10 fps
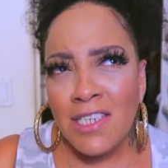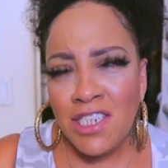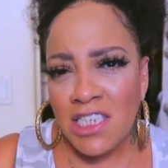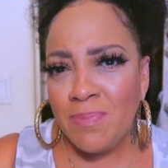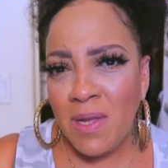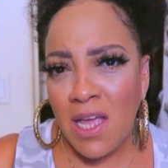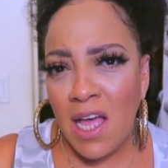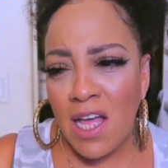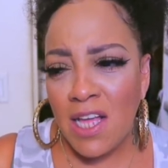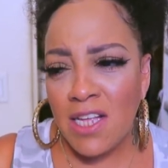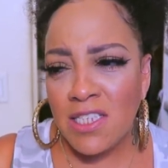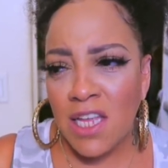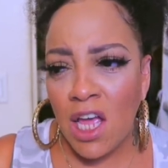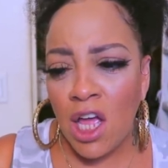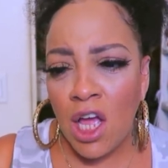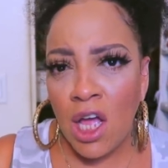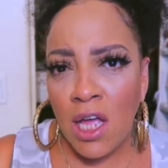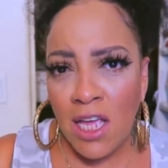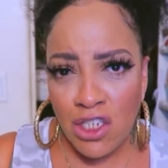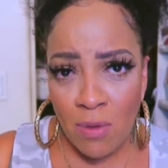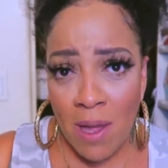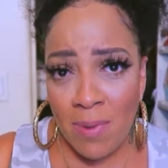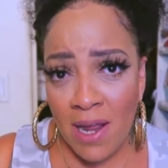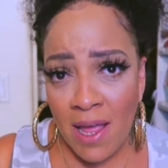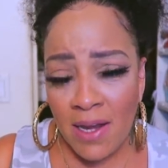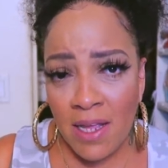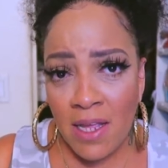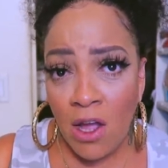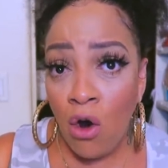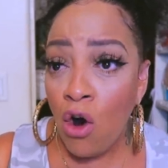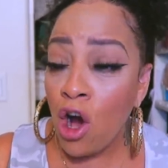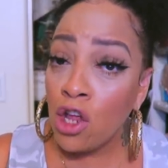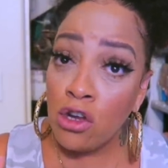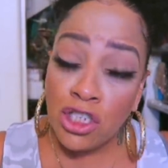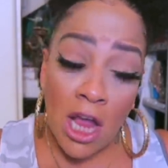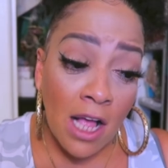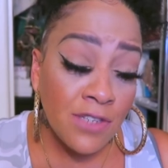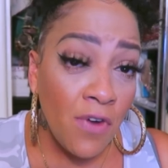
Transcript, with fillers: just because he's your baby daddy or your child's